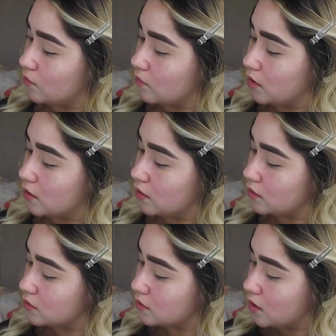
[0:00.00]

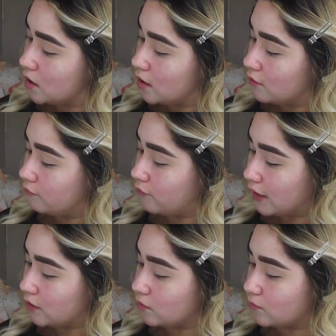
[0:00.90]
works.
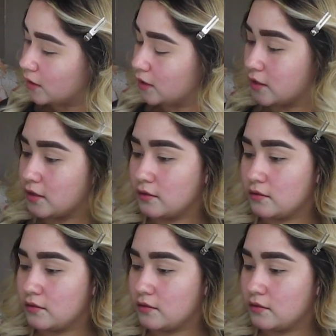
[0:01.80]
Firework.